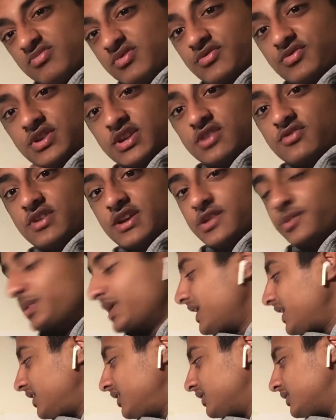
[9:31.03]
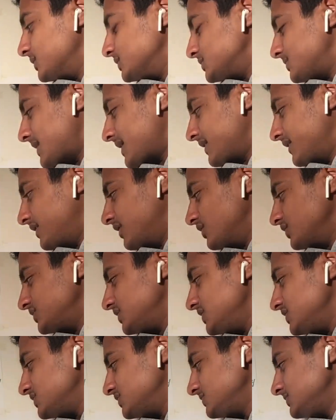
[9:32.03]
Did really well towards the back end of last
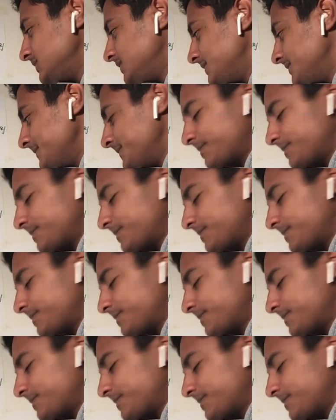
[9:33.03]
season.